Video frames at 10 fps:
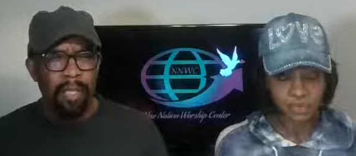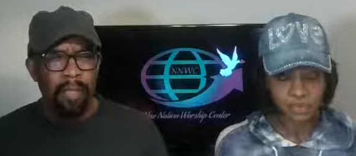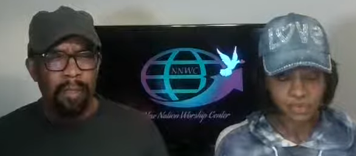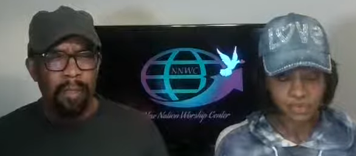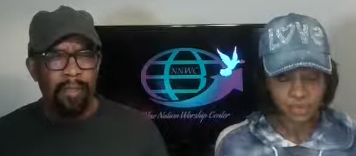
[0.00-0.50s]

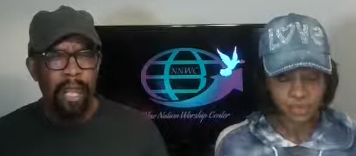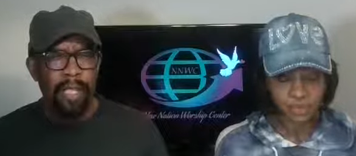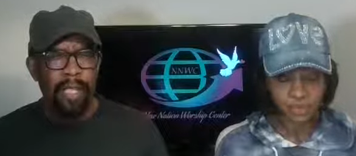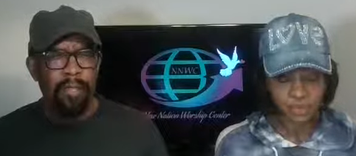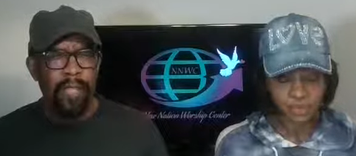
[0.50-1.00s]
Speaker 1: For you've
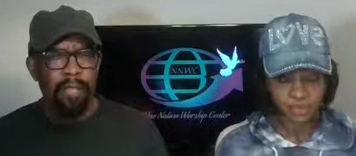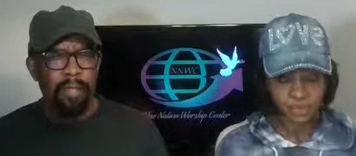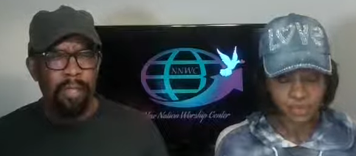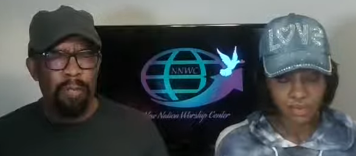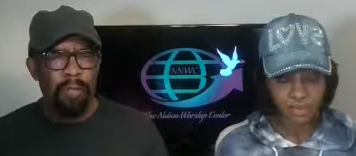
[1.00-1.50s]
not given us
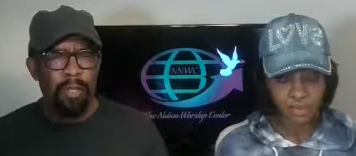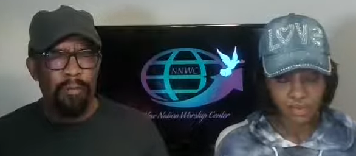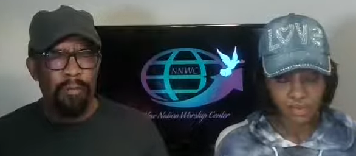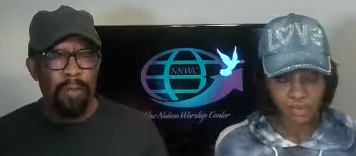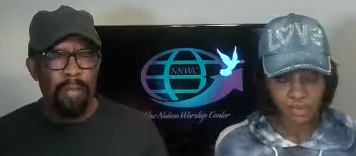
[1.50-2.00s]
the spirit
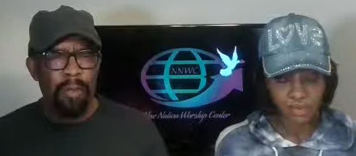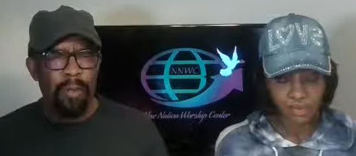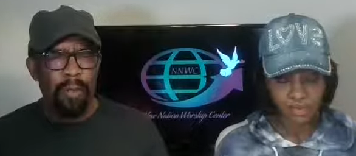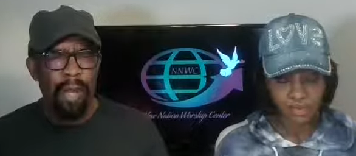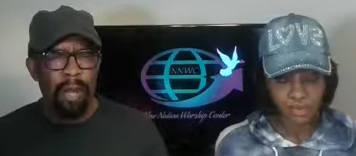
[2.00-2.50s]
of fear, but
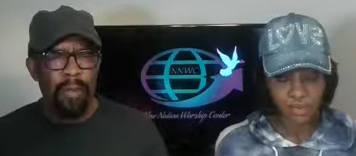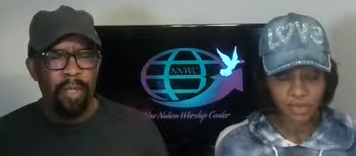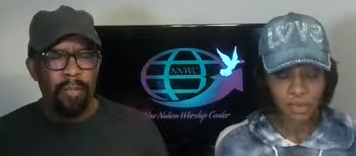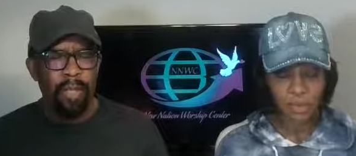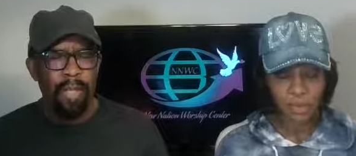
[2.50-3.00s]
of power
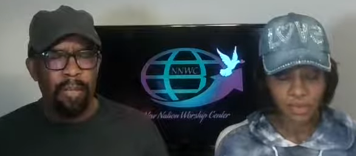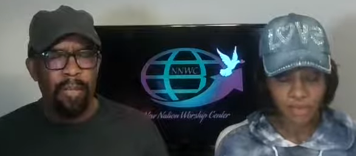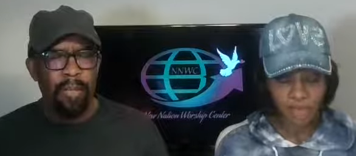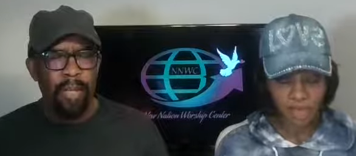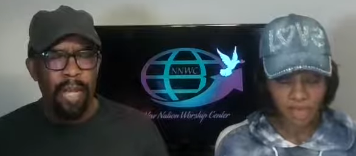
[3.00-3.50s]
and of love
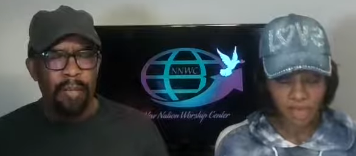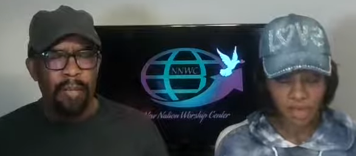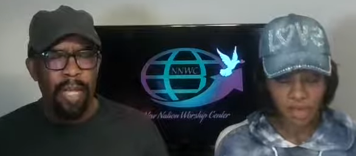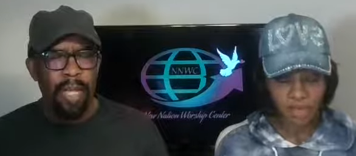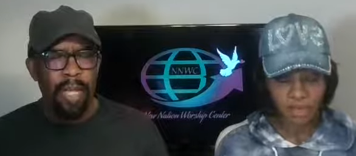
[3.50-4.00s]
and a sound
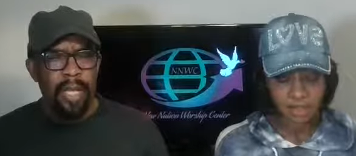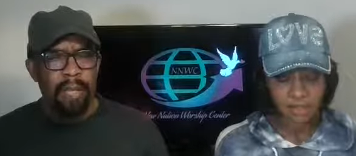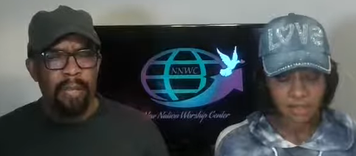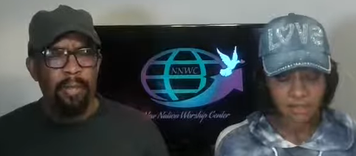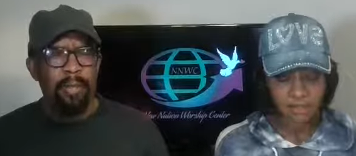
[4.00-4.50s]
mind.
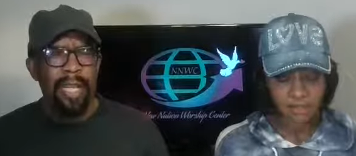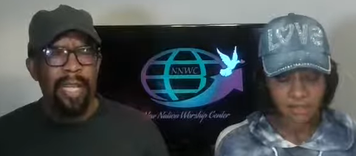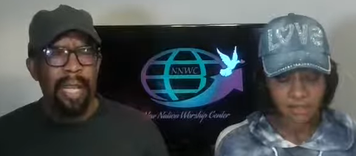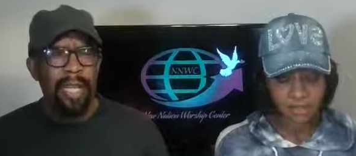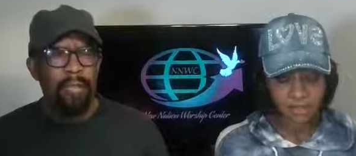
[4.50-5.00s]
Help us to
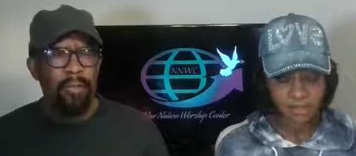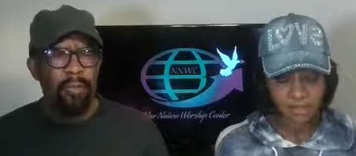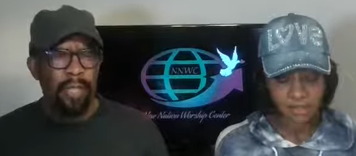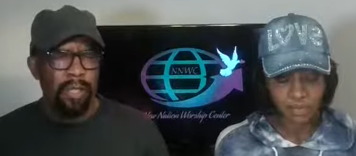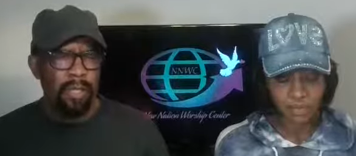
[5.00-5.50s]
recognize
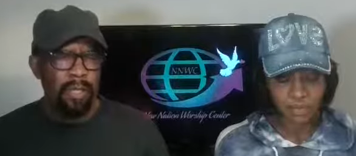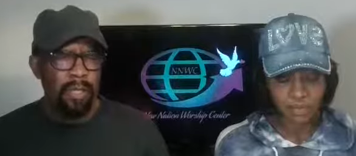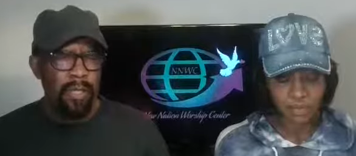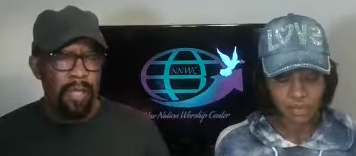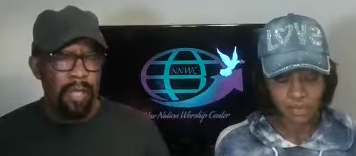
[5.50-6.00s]
fears
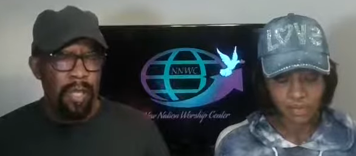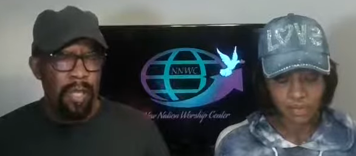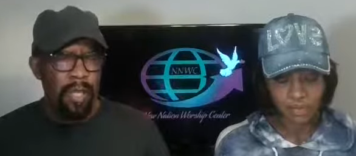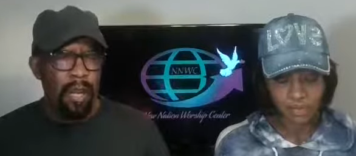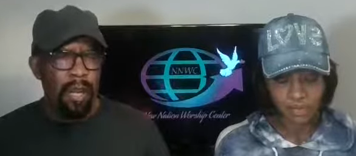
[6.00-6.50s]

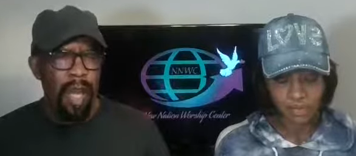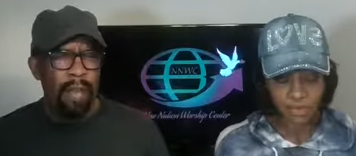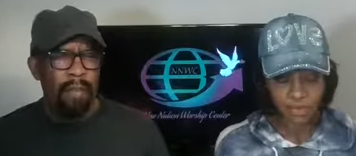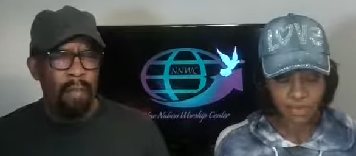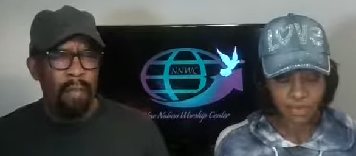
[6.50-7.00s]
in our
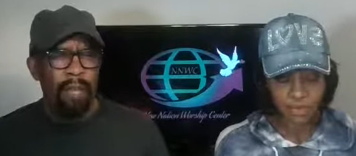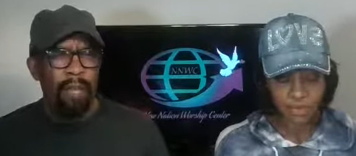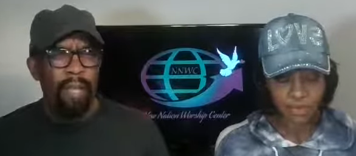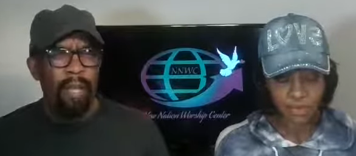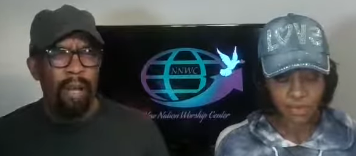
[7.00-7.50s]
lives. We may
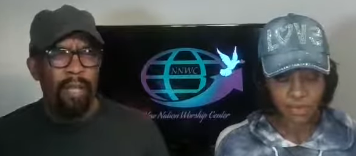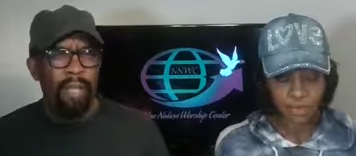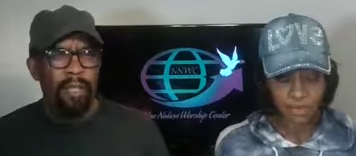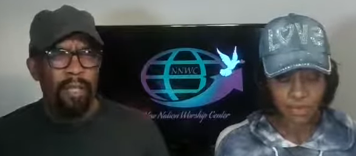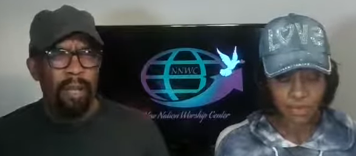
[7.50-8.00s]
be
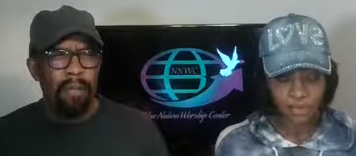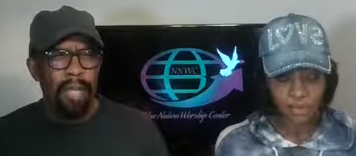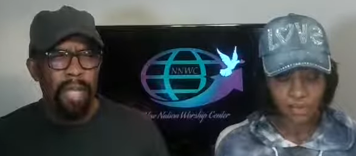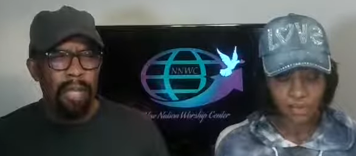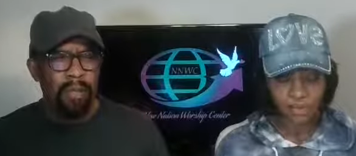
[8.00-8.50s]
calling it
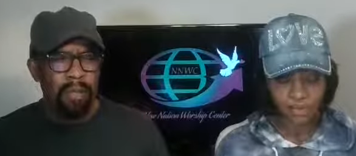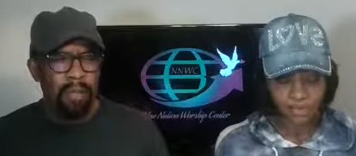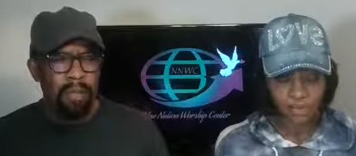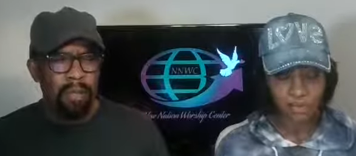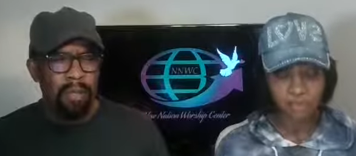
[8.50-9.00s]
something
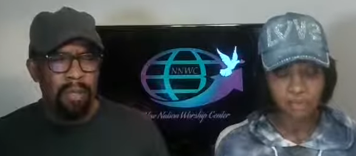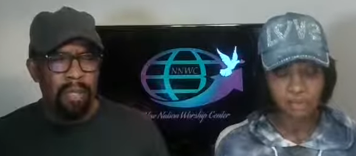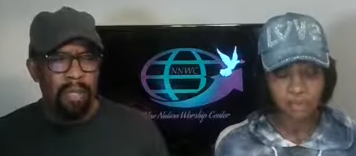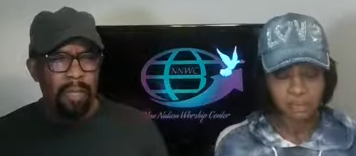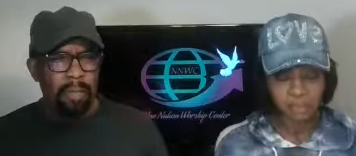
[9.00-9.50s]
else, mm.
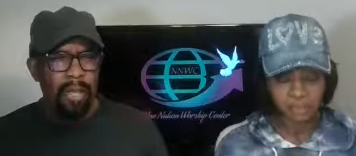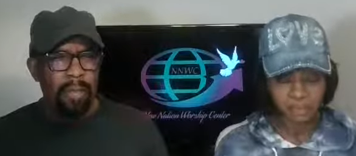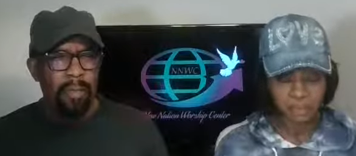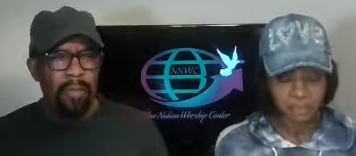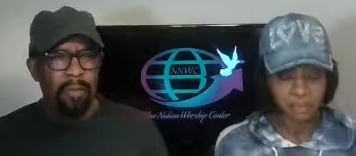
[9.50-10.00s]
but
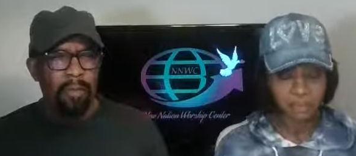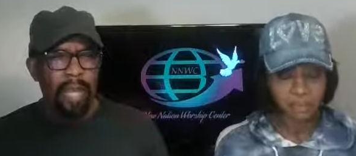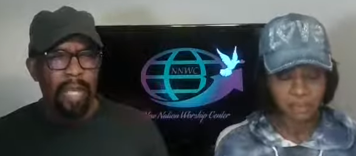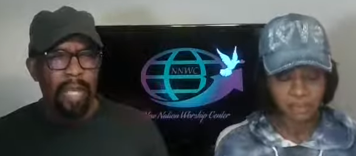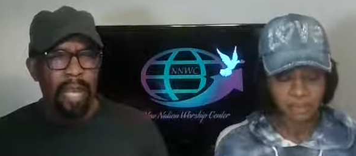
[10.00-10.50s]
help us to
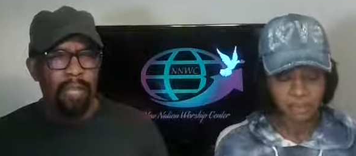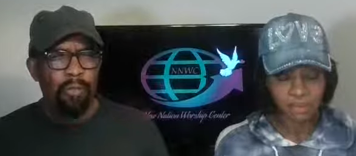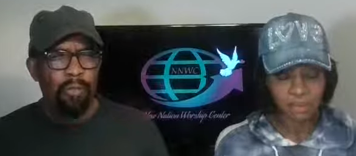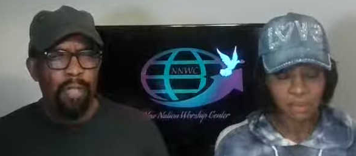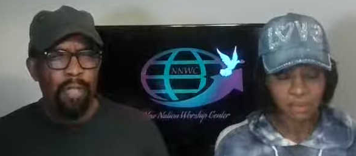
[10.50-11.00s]
recognize
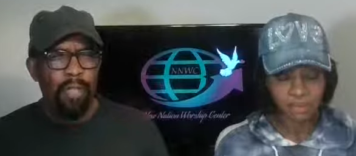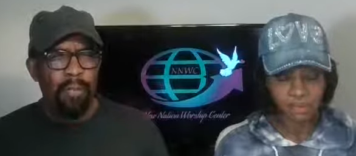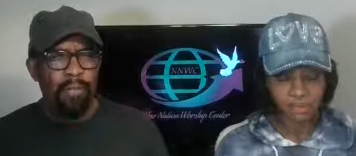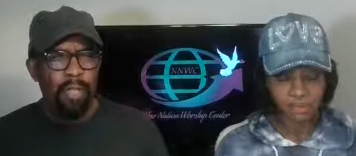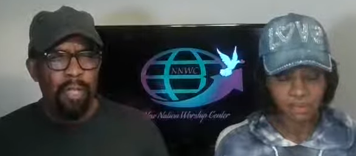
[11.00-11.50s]
fear,
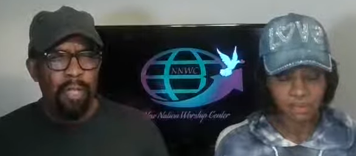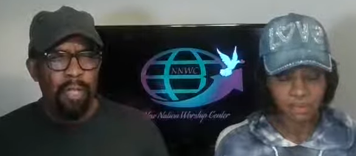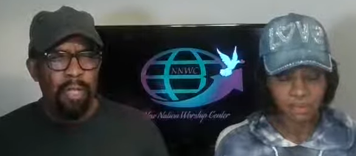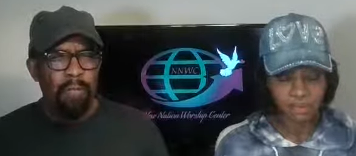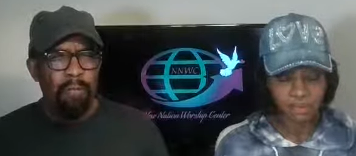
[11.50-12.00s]

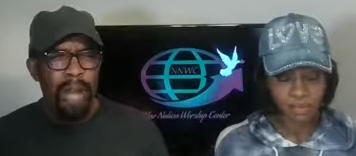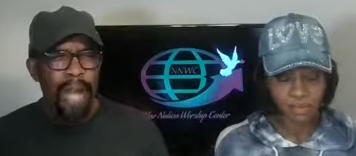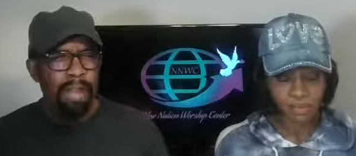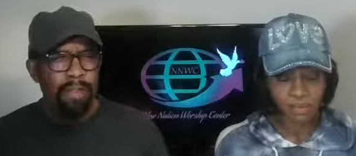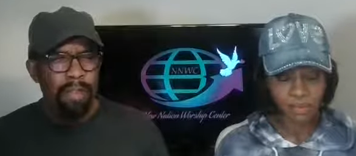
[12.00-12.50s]
to
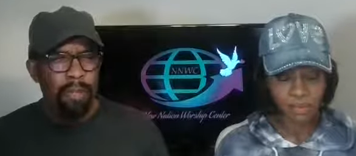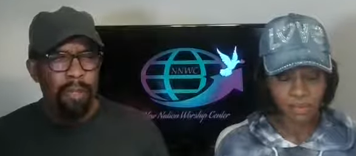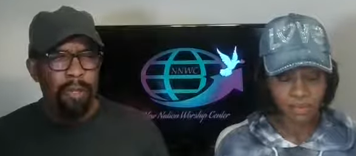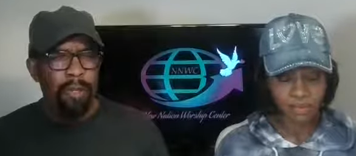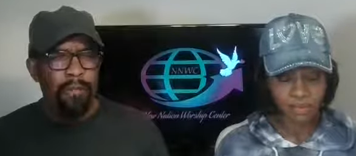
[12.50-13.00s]
bind the
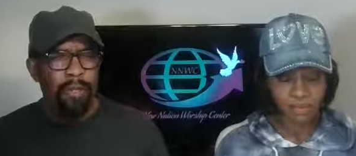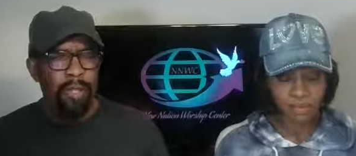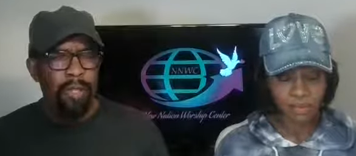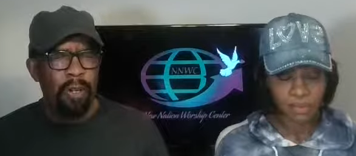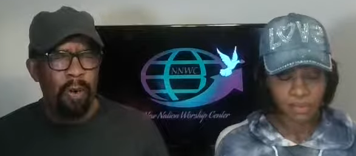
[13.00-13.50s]
spirit of
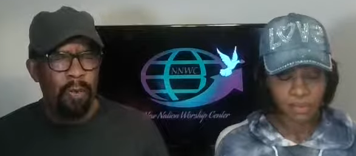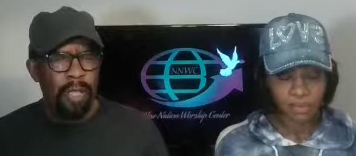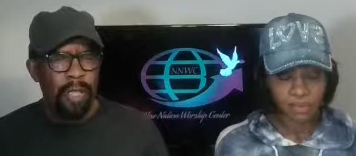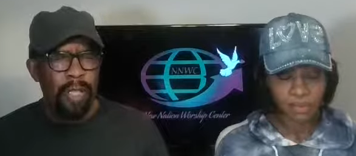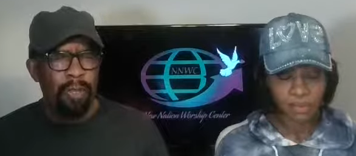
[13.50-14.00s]
fear, to
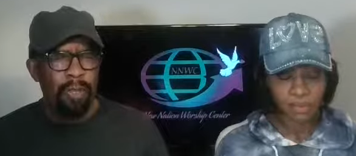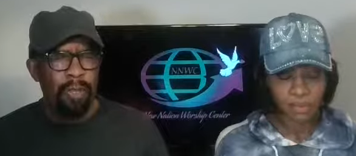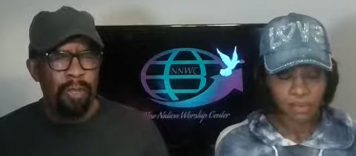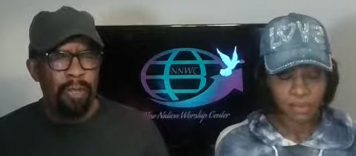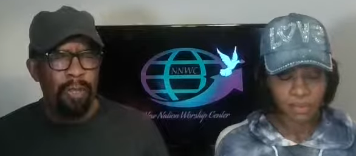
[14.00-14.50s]
overcome the
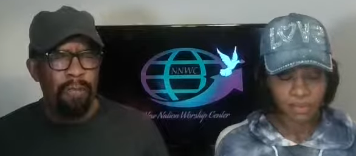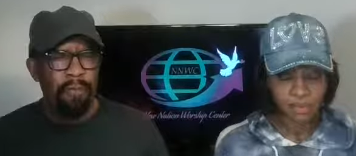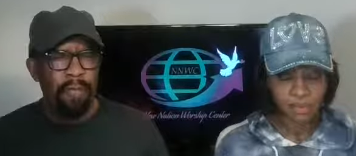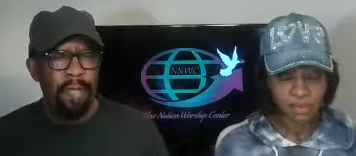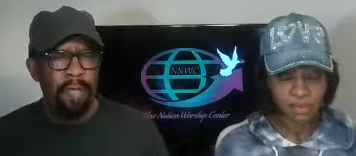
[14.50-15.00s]
spirit of
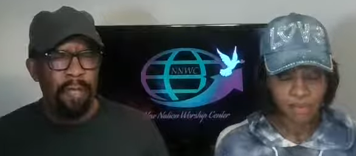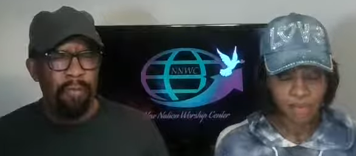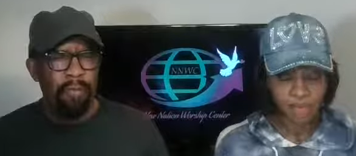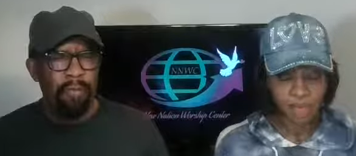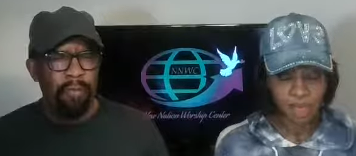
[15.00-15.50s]
fear.
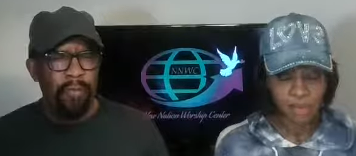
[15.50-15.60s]
Yes.